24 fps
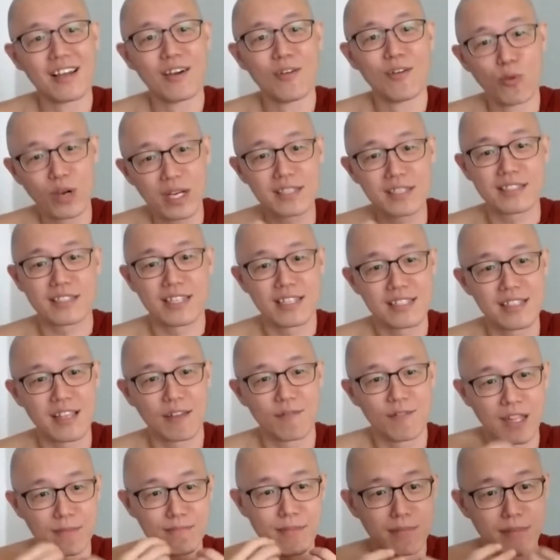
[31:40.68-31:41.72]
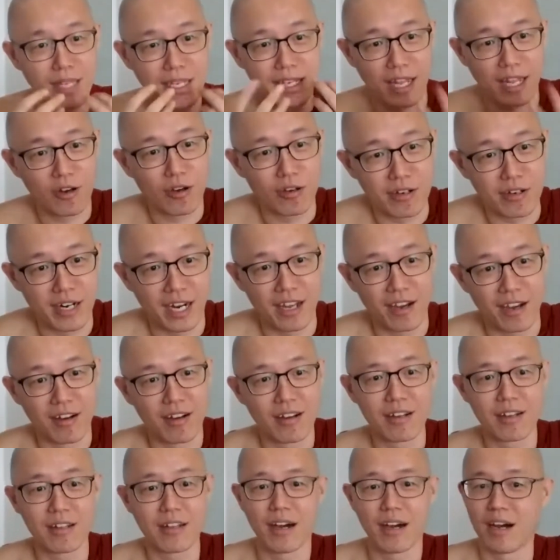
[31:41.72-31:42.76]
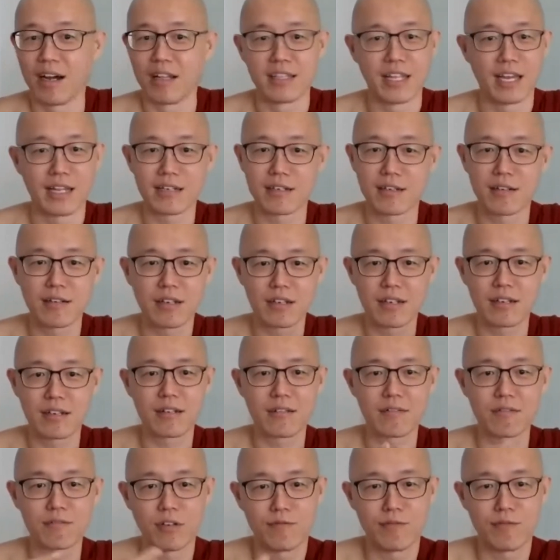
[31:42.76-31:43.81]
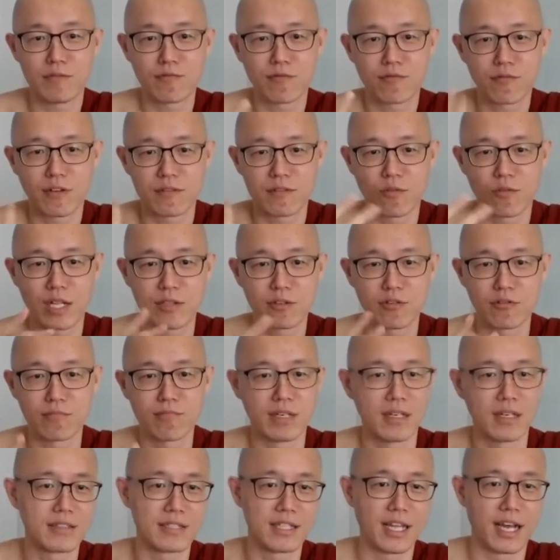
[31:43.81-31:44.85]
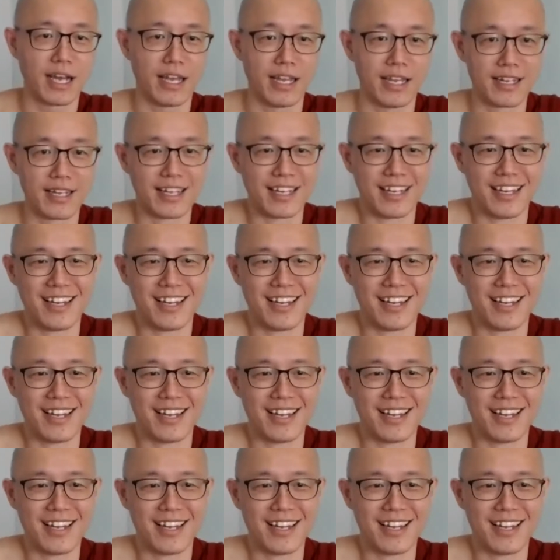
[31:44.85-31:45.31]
Worse is if the baby cannot cry out, then within 1-2 minutes die.